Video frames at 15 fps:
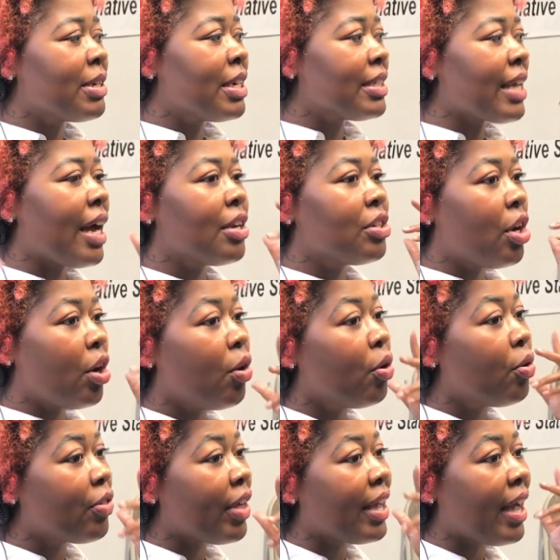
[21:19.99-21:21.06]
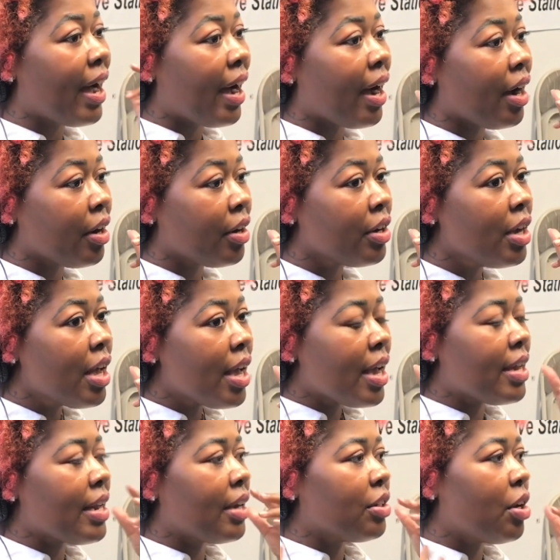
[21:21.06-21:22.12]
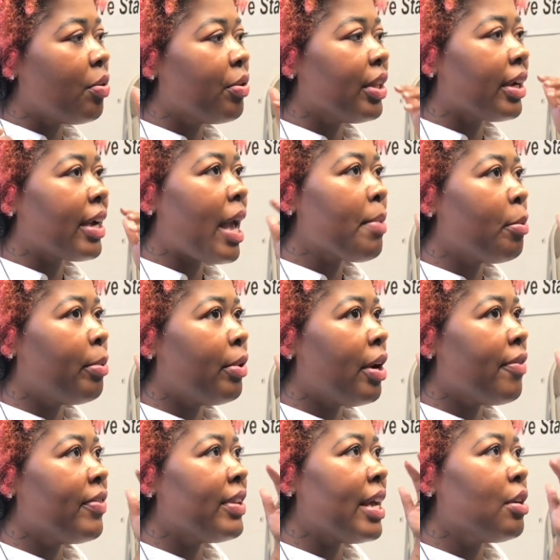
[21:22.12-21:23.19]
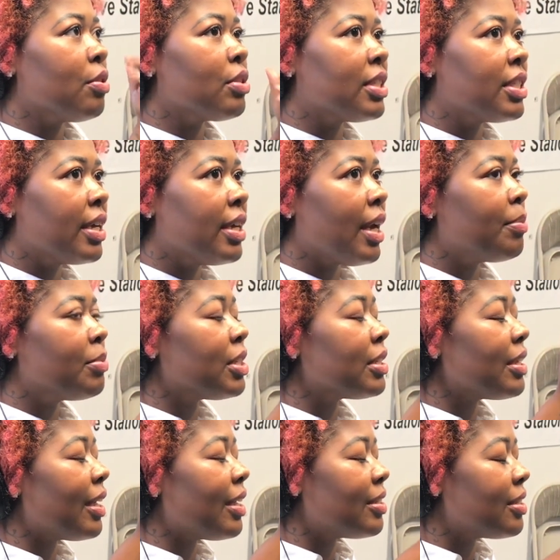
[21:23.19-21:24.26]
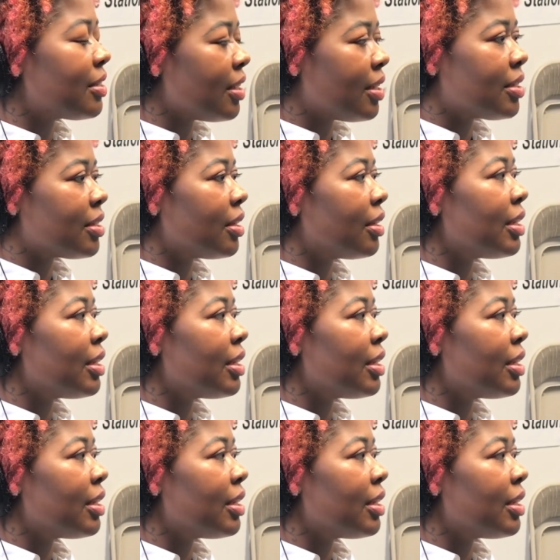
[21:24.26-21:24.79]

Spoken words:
because I know who they are and I know what they're capable of and they don't see it, I'm just like, sis,